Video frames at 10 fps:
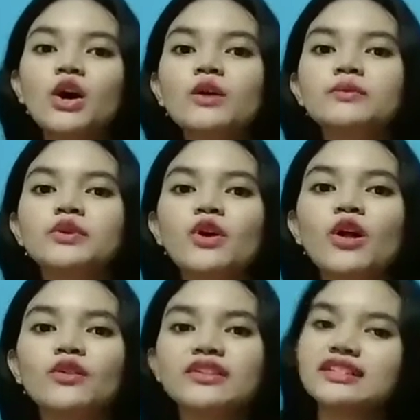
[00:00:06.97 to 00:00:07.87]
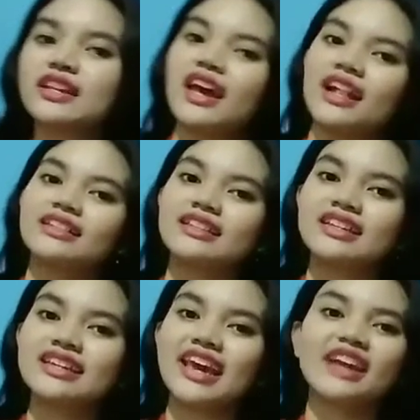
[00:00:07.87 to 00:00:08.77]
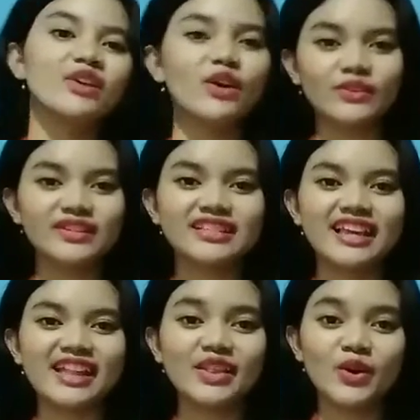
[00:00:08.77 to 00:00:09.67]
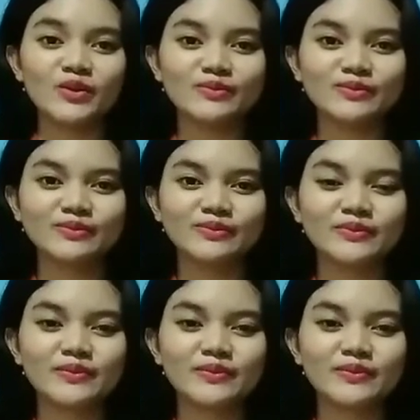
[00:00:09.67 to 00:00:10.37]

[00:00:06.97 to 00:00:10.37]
hope you always stay healthy and always stay at home.